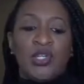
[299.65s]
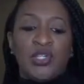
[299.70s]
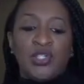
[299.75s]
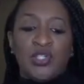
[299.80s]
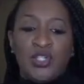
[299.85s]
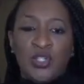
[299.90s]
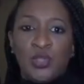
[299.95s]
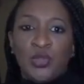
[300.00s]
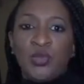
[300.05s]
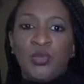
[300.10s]

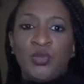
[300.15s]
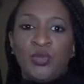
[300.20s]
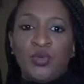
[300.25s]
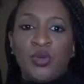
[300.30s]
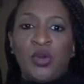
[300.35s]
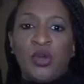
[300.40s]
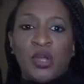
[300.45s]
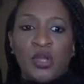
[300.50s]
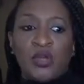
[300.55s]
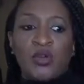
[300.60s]
you
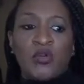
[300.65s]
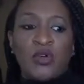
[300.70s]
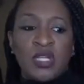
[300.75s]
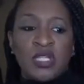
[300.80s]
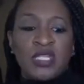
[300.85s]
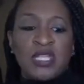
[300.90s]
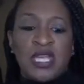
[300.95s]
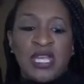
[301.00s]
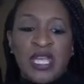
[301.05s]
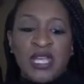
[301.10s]
are
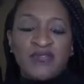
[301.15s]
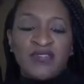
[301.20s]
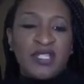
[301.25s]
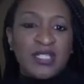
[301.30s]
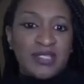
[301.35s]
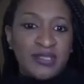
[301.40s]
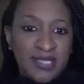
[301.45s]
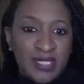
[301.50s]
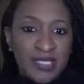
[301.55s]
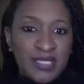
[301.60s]
going to have to
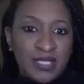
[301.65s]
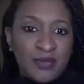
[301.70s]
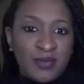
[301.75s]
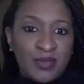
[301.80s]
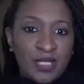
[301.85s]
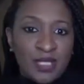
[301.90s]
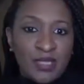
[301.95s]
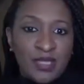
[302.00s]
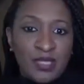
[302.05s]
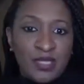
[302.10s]

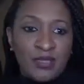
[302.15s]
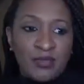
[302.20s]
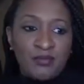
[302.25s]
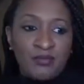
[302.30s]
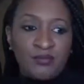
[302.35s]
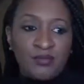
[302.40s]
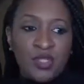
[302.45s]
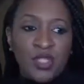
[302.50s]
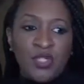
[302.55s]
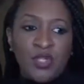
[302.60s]
discipline
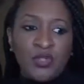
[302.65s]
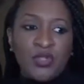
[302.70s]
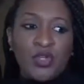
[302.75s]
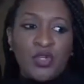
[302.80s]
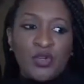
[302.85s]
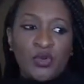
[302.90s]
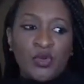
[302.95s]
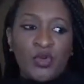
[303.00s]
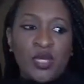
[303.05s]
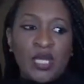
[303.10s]
them.
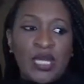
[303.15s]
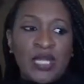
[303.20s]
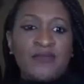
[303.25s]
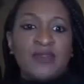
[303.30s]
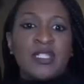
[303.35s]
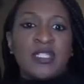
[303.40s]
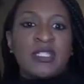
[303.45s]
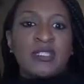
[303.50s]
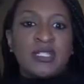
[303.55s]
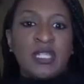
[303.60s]
You're going to have
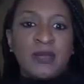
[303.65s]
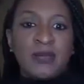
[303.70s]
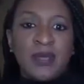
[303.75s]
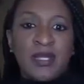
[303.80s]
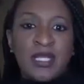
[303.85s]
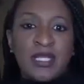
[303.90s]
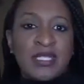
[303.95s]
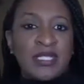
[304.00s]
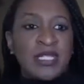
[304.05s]
to step in and